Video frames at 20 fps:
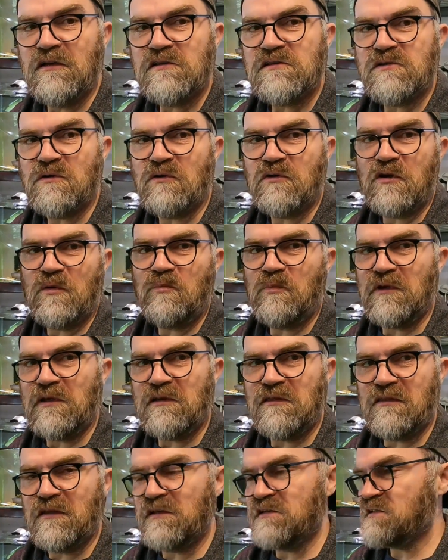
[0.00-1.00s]
So it could be
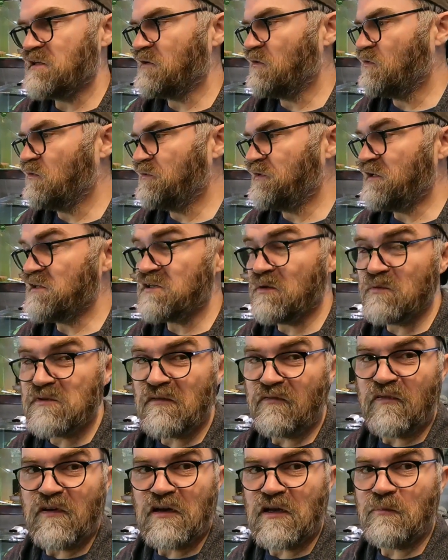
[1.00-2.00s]
things like old age. It was
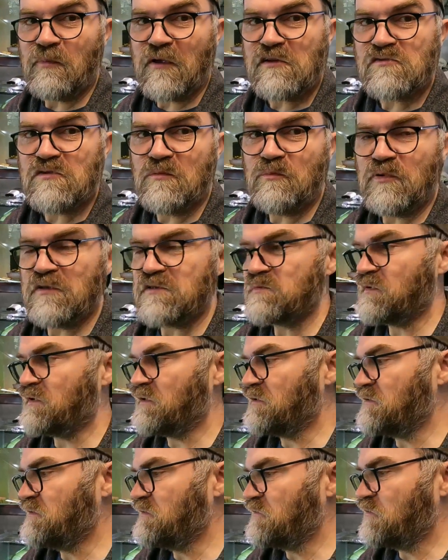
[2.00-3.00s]
a fairly big shrimp as
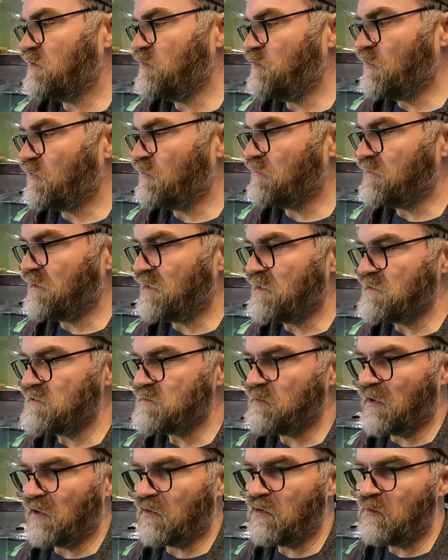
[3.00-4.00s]
well. It could be old age,
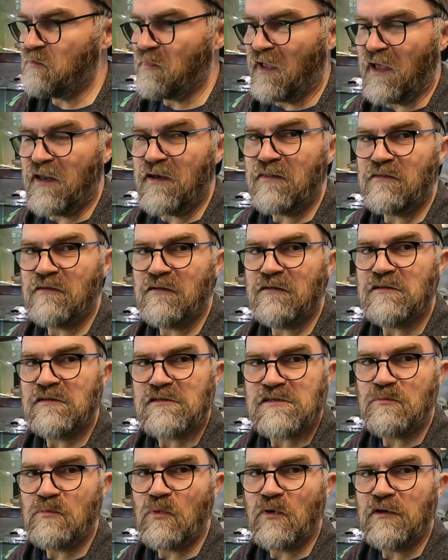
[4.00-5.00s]
but it could be anything.
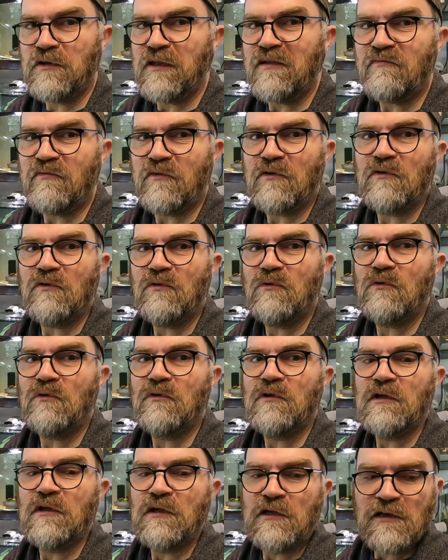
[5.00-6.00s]
So we'll never know.
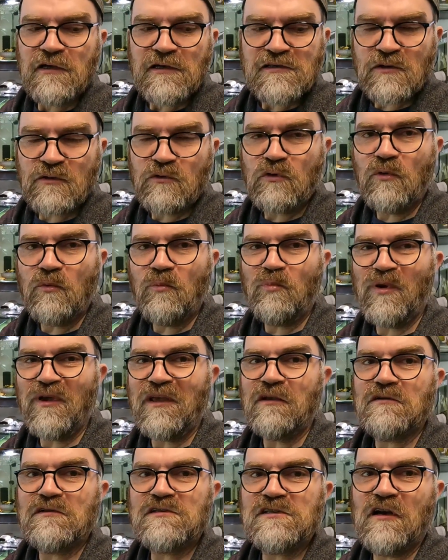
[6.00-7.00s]
So don't
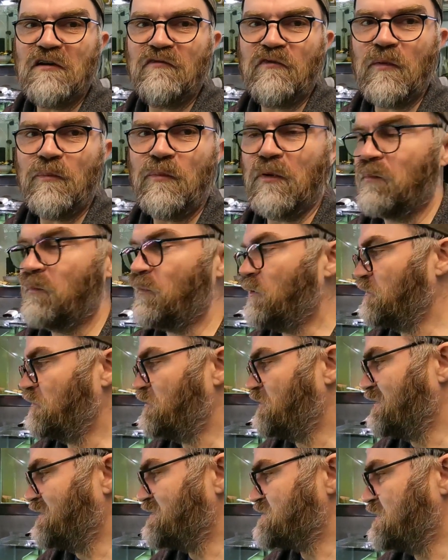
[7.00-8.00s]
beat yourself up about
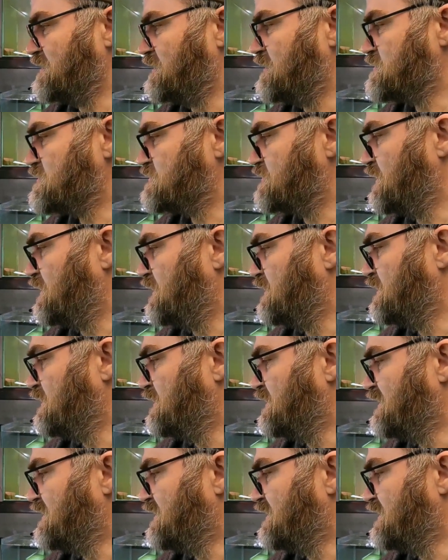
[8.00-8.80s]
things like this, right?